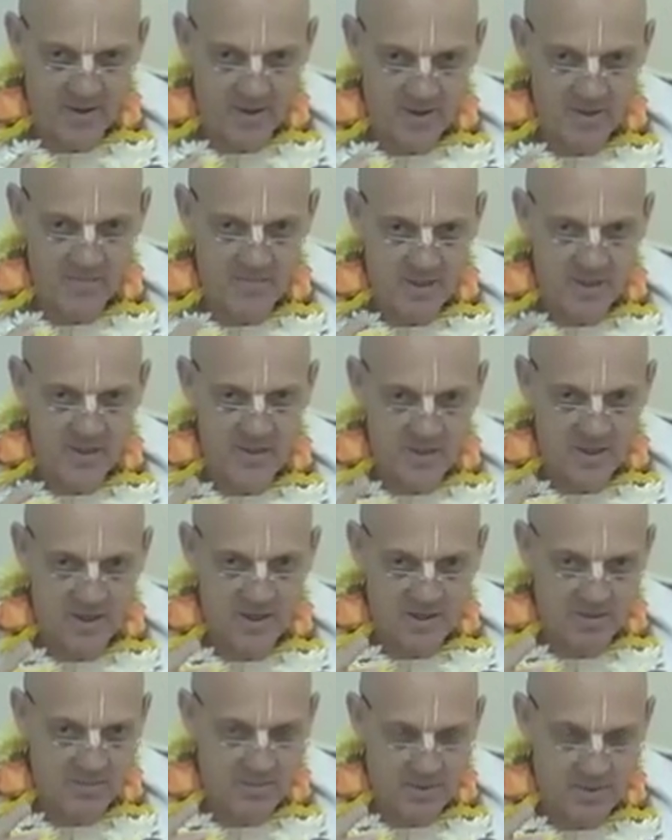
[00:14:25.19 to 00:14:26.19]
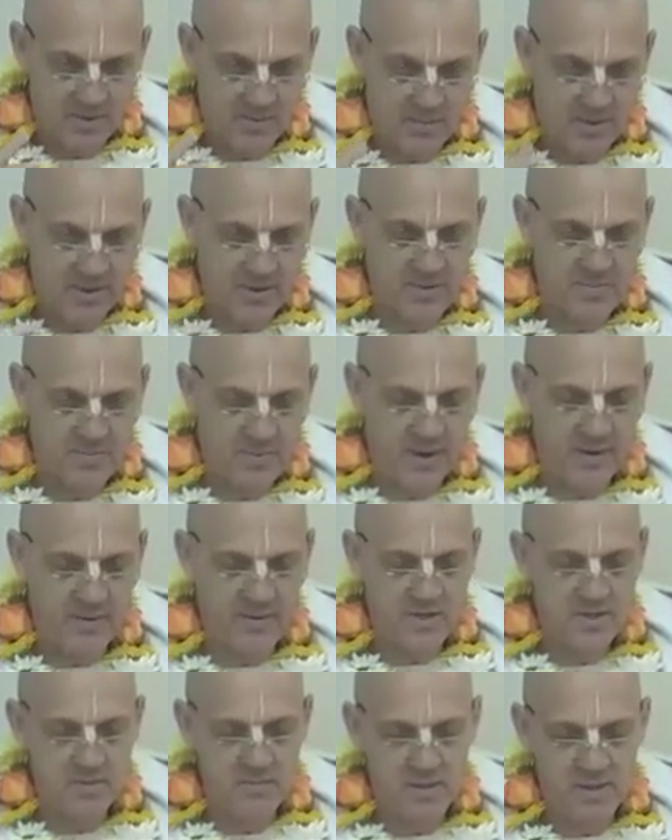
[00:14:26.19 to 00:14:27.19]
And he maintained, by his
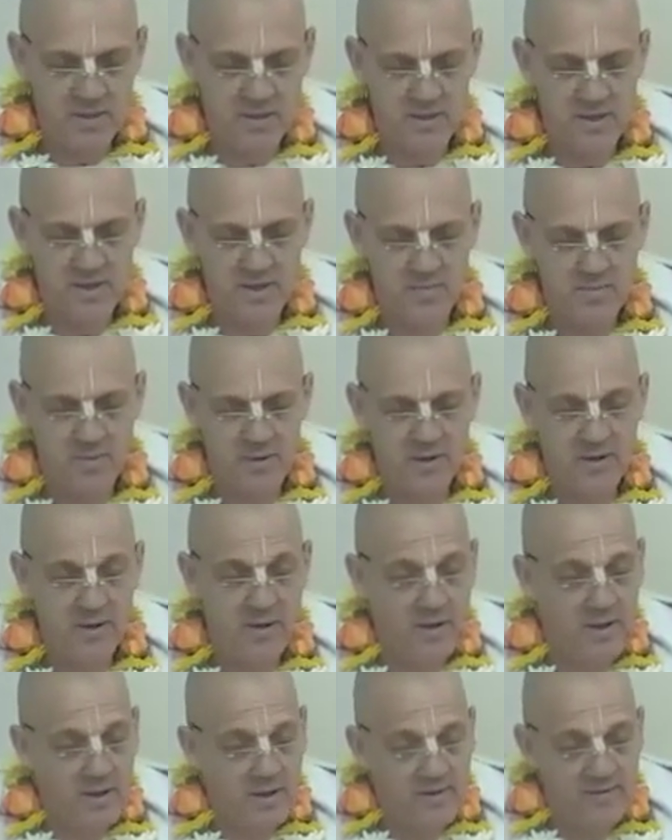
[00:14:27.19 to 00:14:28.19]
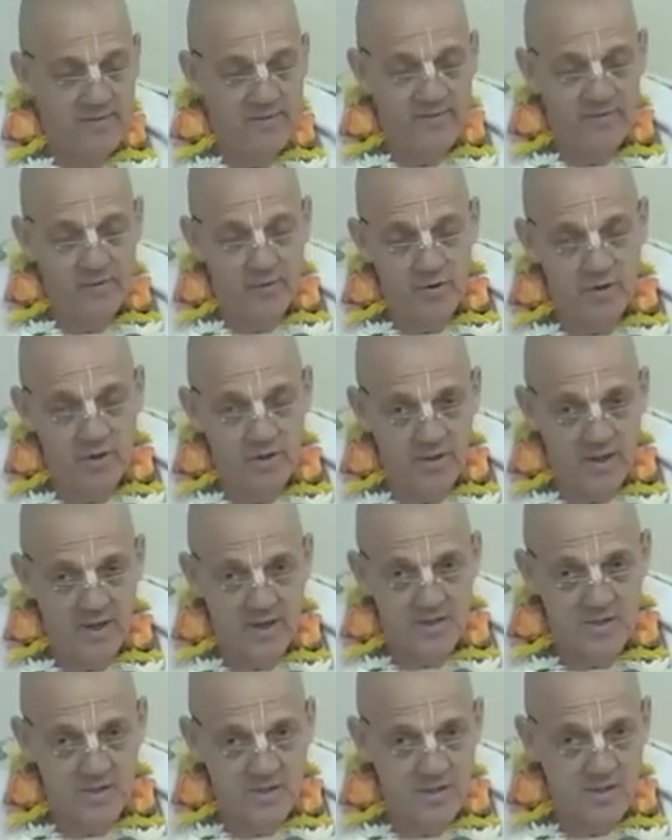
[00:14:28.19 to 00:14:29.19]
prowess, he maintained his body for
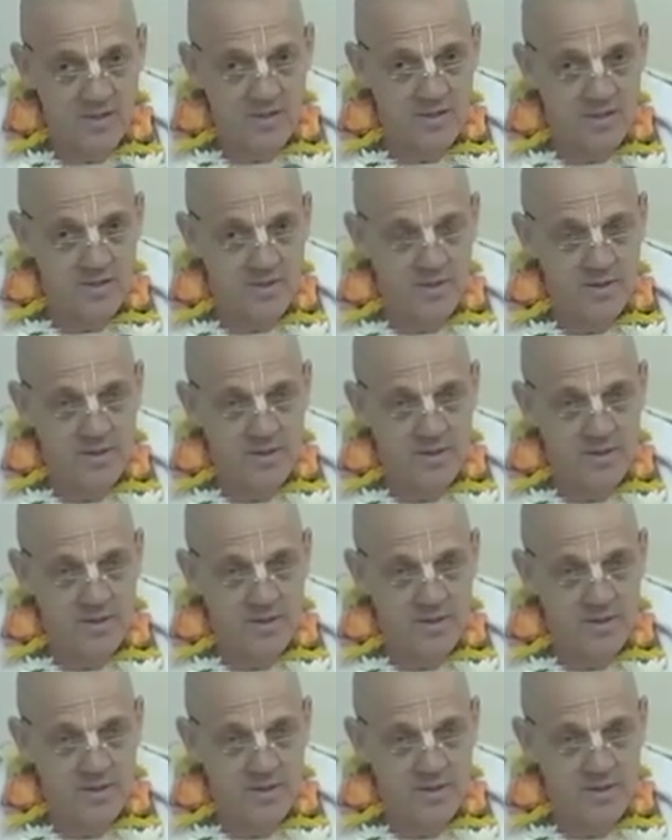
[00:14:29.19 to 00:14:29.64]
40,000 years.